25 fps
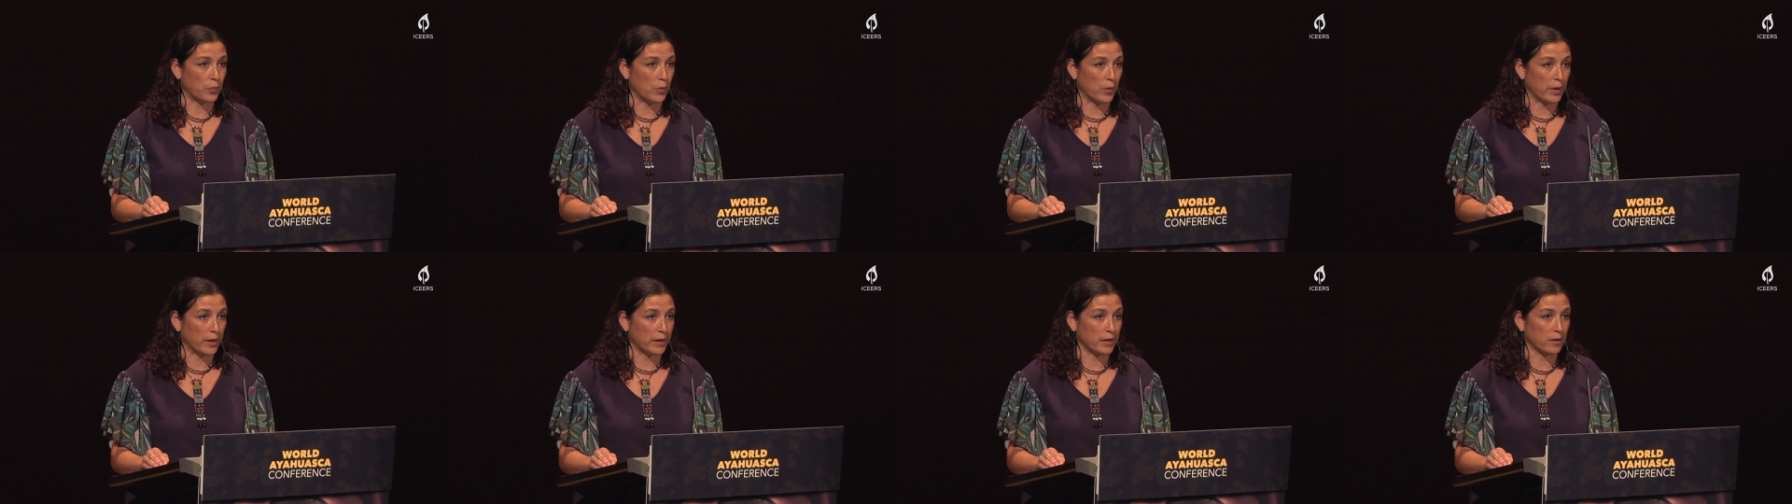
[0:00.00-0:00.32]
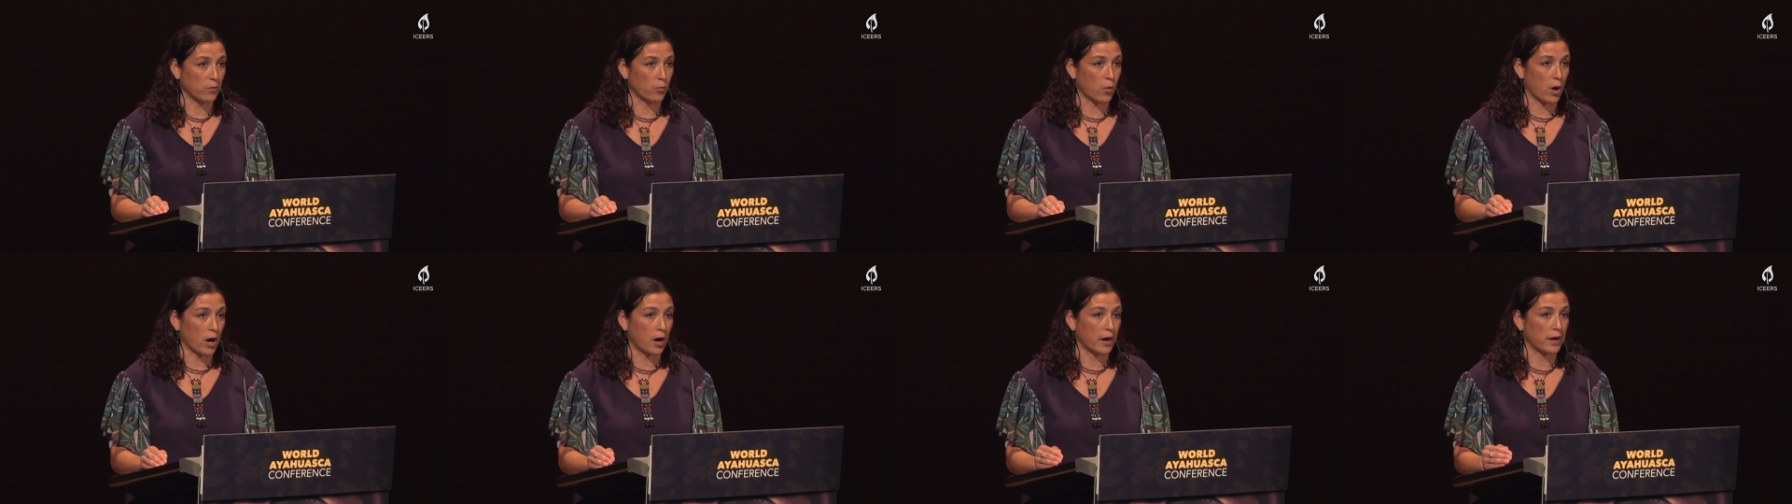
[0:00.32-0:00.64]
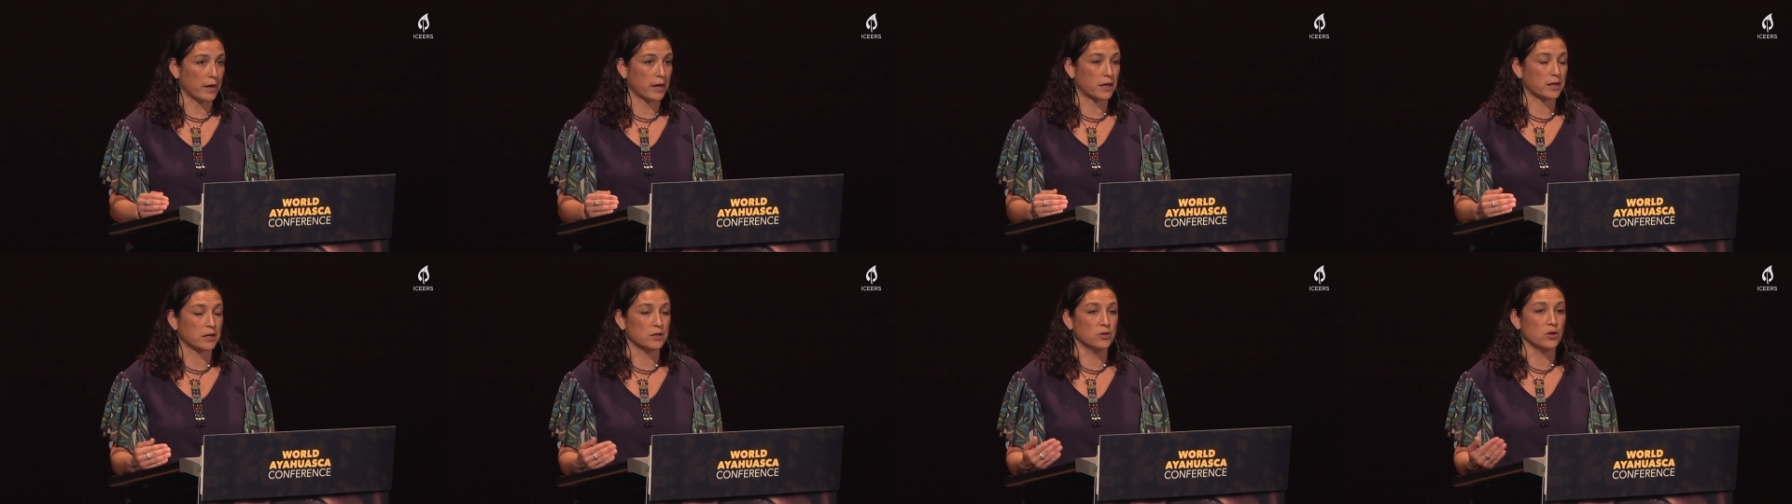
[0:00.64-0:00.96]
point where
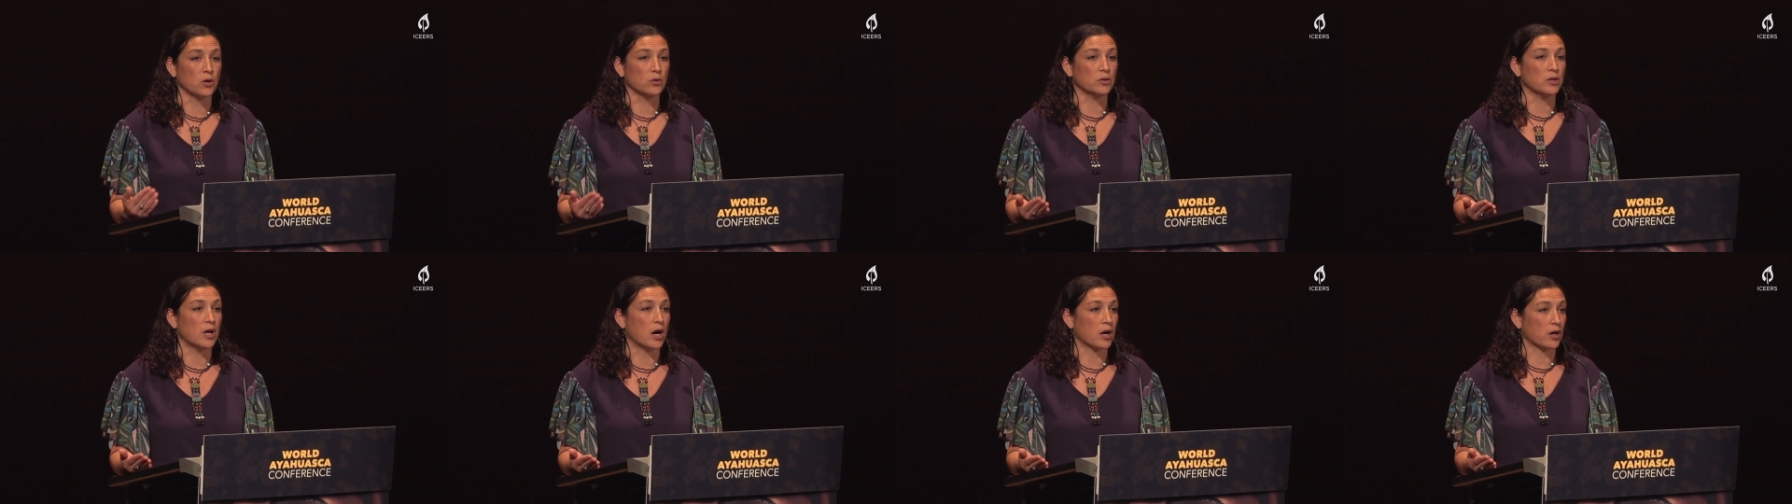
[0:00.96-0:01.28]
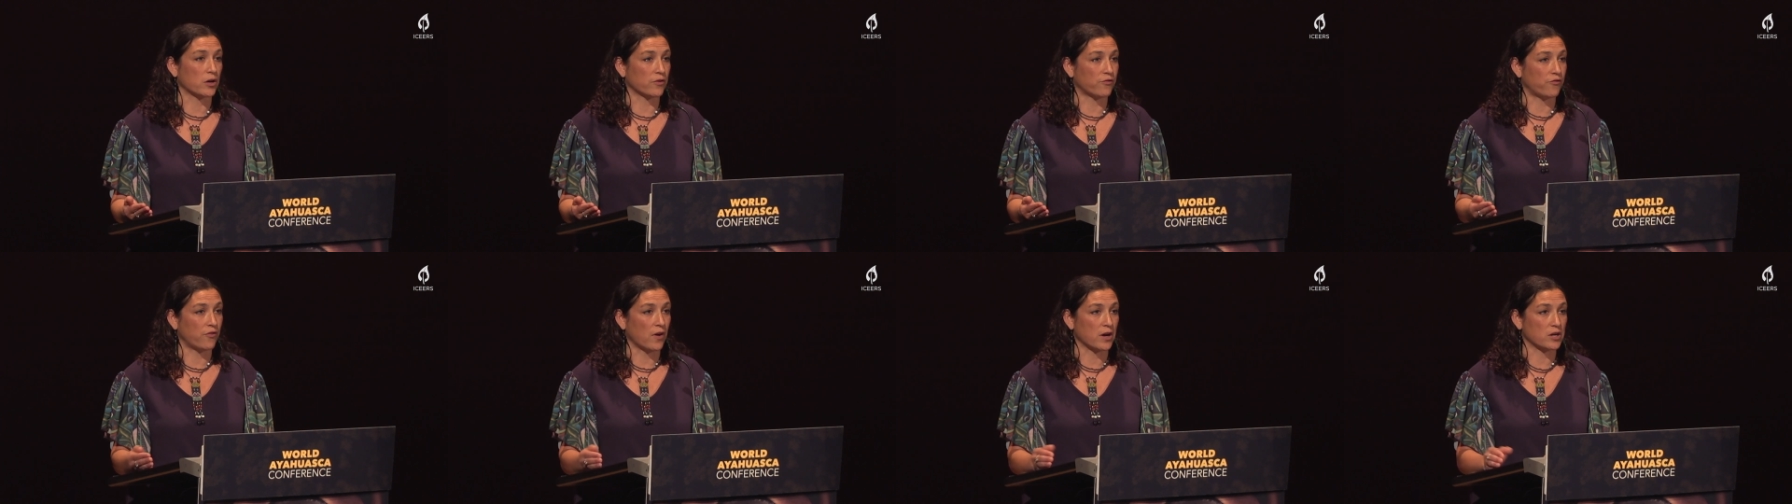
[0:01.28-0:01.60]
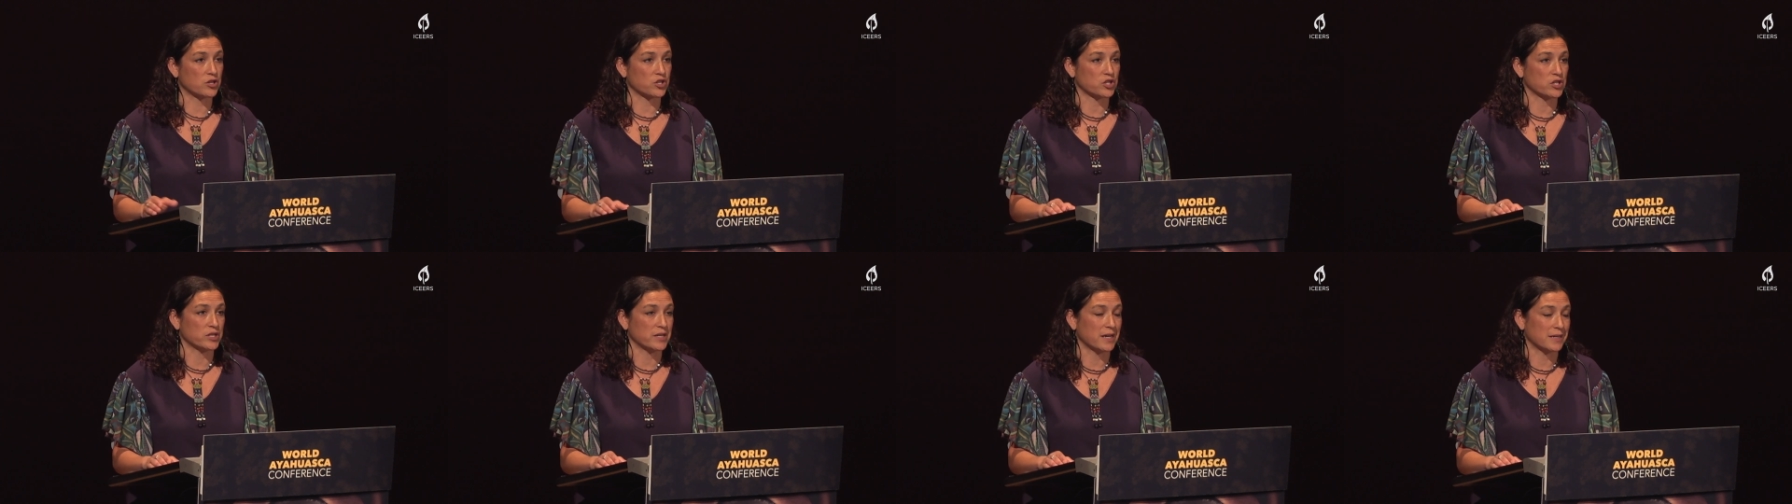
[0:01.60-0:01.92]
it can no longer
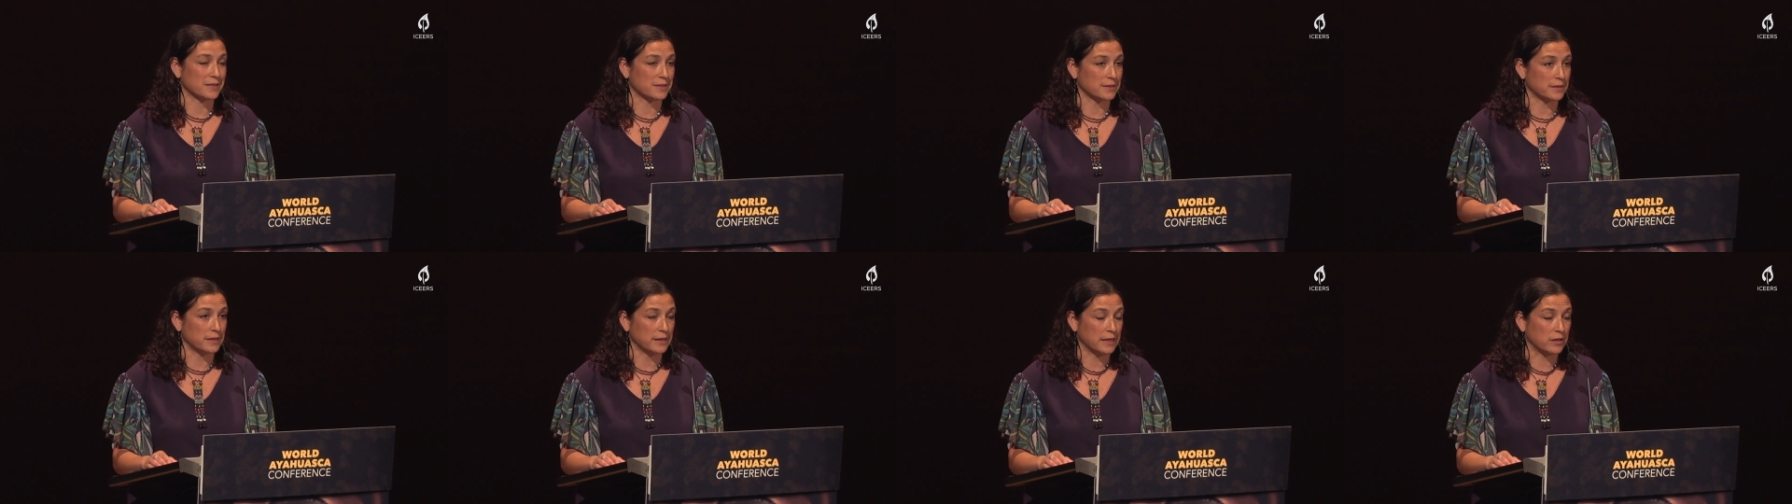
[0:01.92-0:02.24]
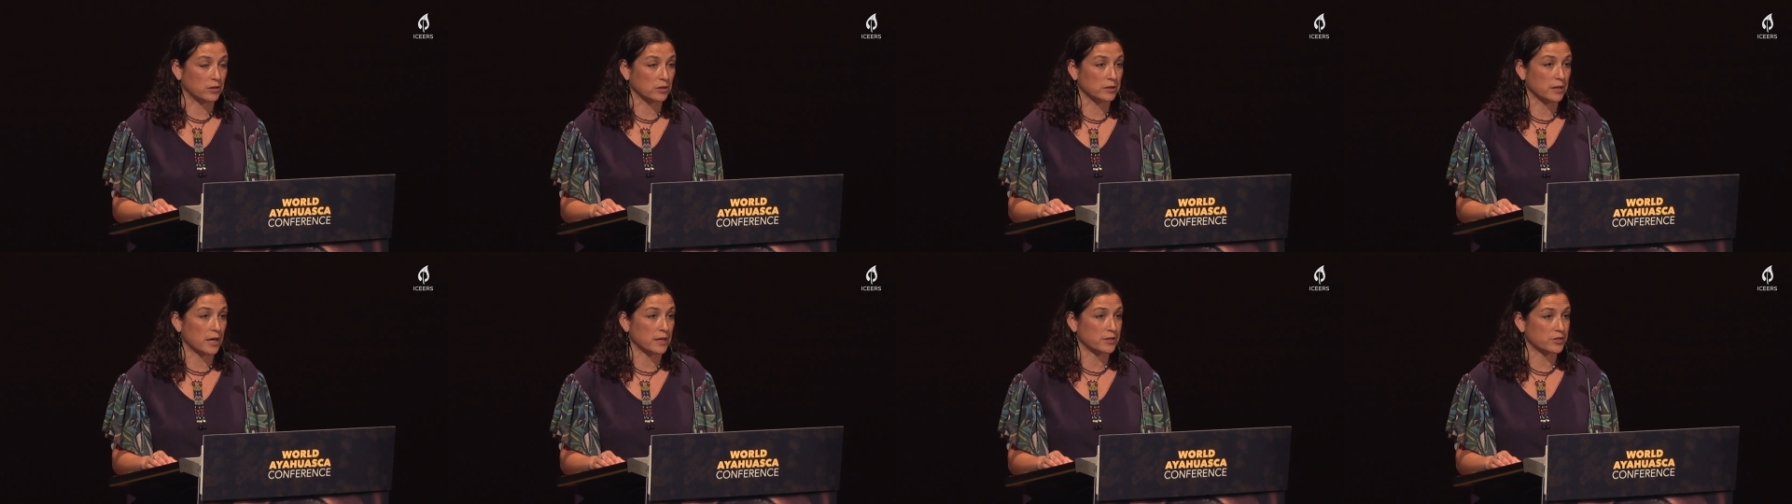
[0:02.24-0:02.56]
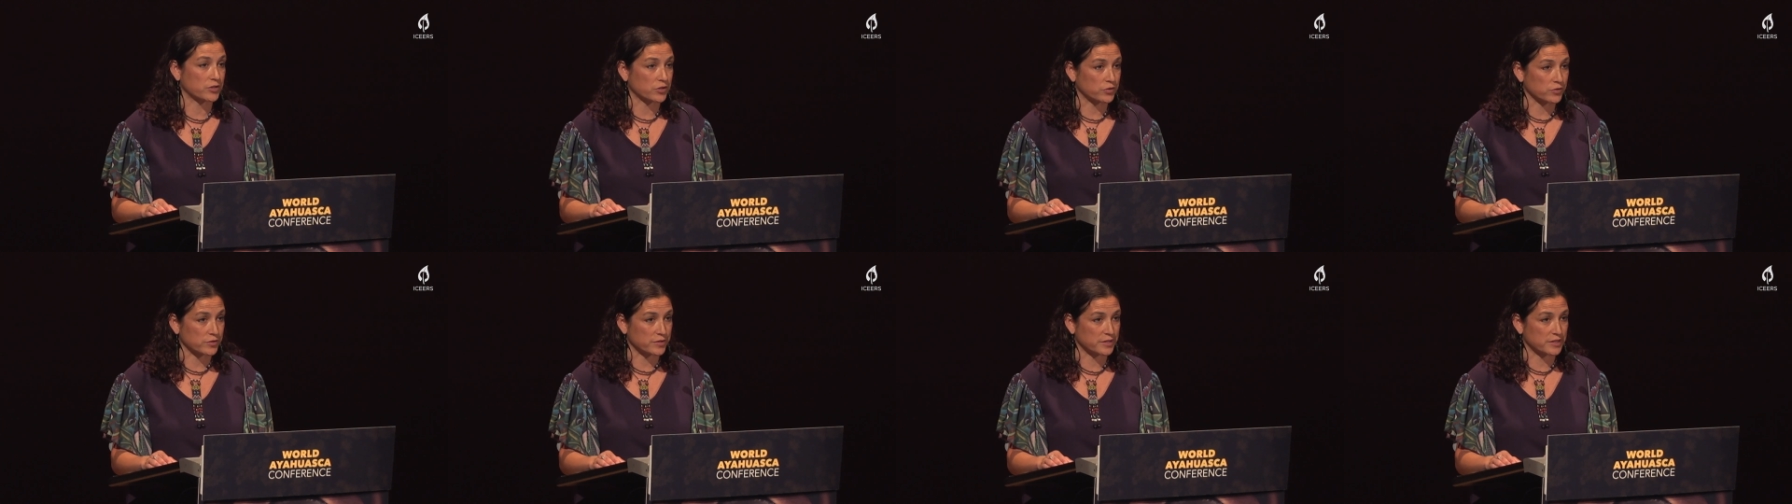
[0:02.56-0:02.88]
function as an
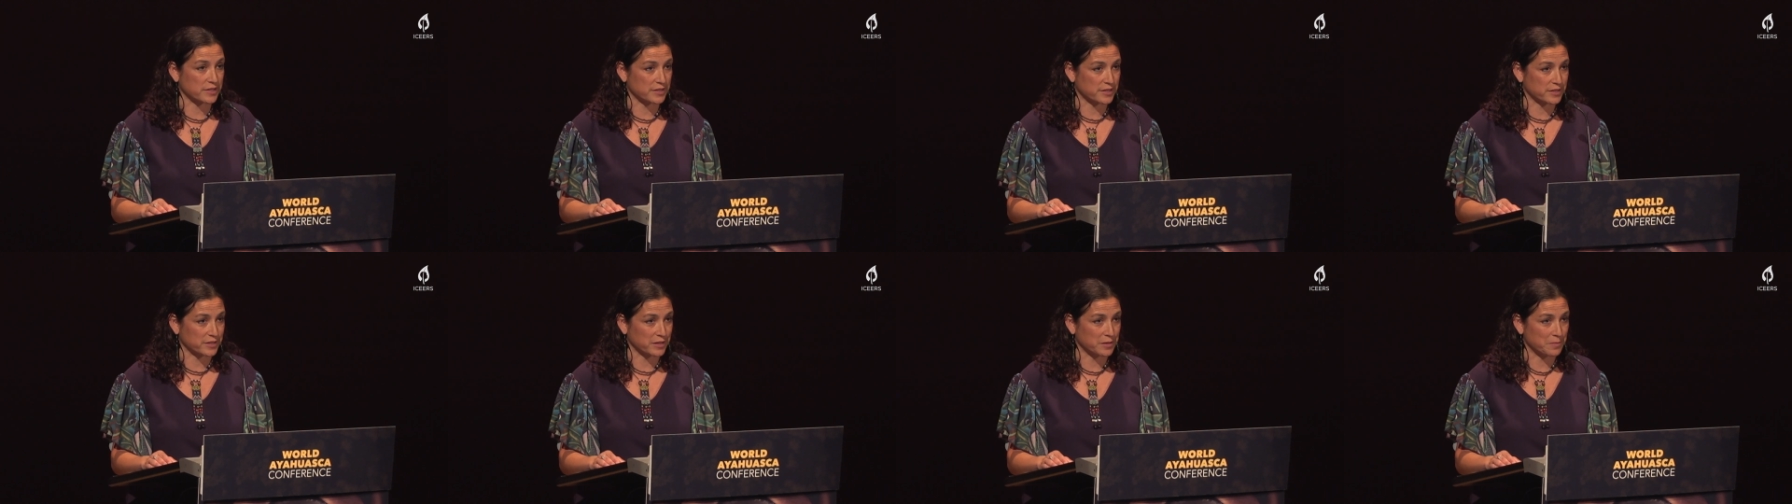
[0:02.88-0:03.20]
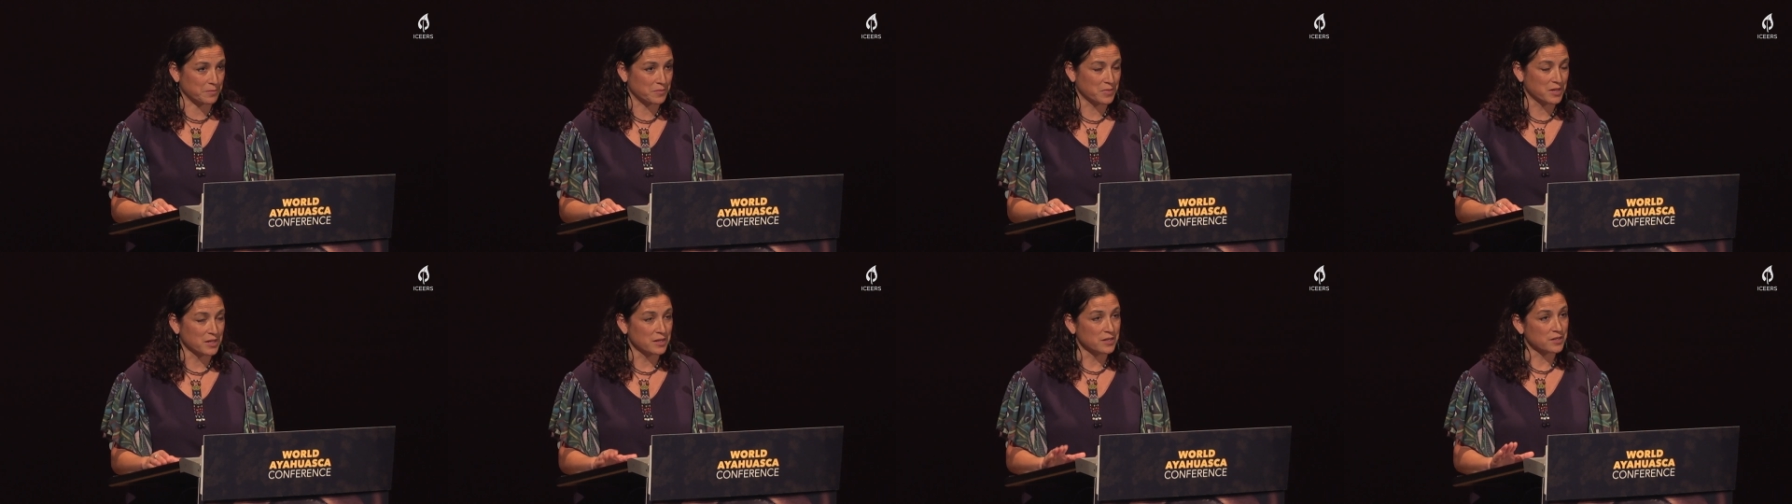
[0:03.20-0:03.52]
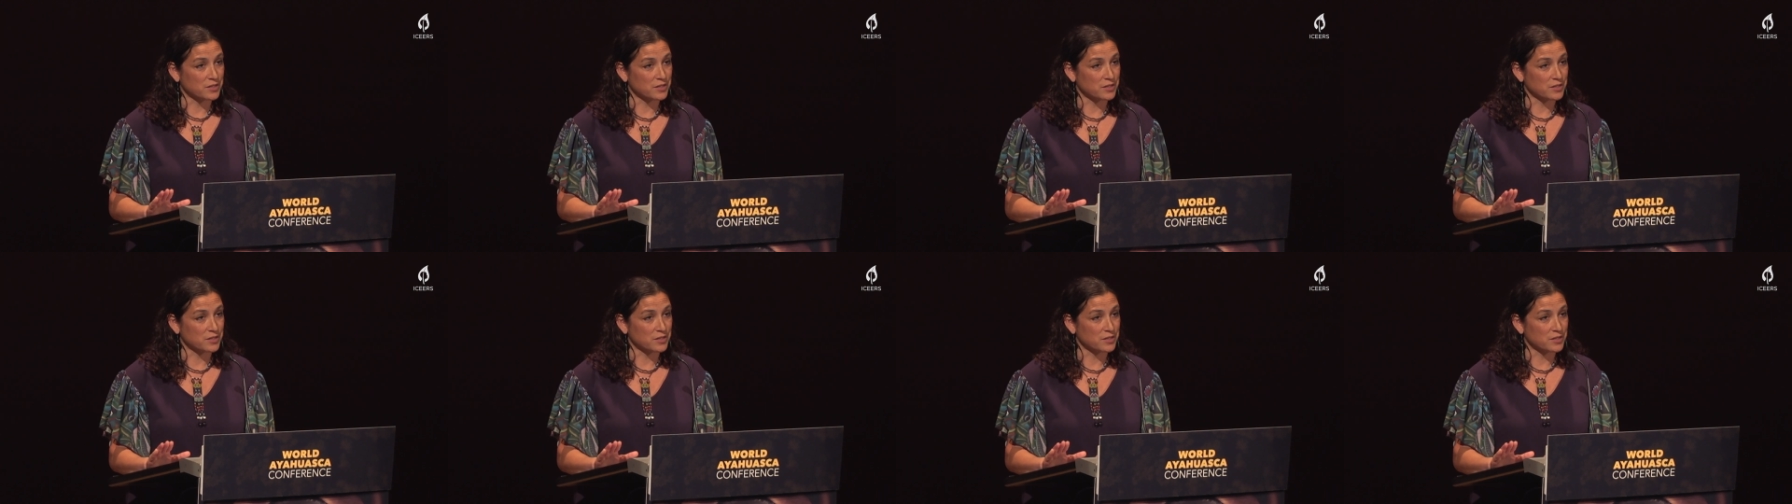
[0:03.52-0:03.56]
ecological system.